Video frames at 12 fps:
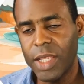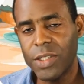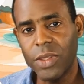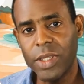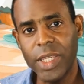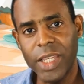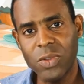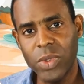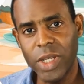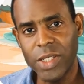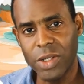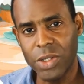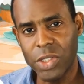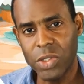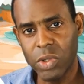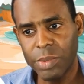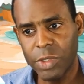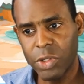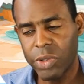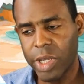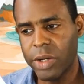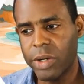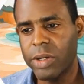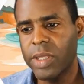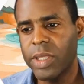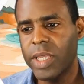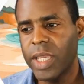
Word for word: And so the next one is our script creator.